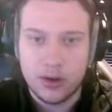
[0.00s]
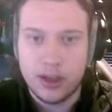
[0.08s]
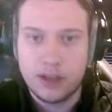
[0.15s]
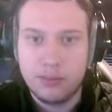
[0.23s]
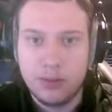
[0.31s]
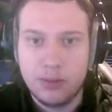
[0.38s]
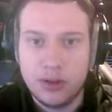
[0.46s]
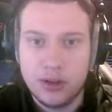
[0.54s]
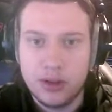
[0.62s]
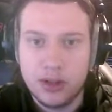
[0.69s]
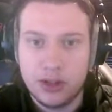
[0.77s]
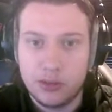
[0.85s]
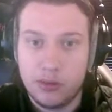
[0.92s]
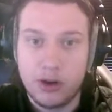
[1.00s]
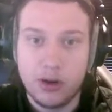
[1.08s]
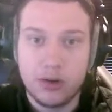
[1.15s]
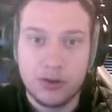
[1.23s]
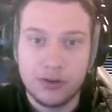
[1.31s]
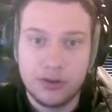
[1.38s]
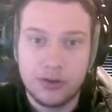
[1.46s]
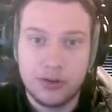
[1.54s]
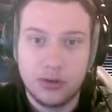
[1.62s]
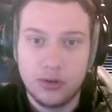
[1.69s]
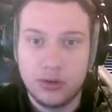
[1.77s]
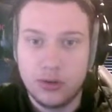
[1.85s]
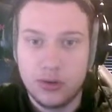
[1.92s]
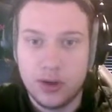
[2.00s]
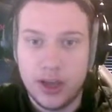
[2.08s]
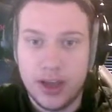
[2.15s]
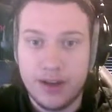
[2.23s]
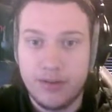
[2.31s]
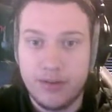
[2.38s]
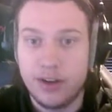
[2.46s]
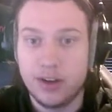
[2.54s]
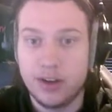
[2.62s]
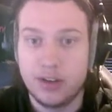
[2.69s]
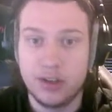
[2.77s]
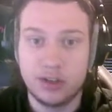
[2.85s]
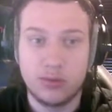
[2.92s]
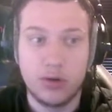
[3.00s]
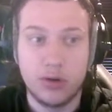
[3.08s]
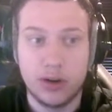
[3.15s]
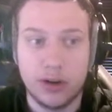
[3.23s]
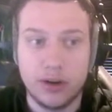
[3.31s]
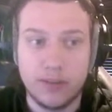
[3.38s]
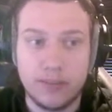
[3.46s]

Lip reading: let's put the splitting cost to infinity as well here.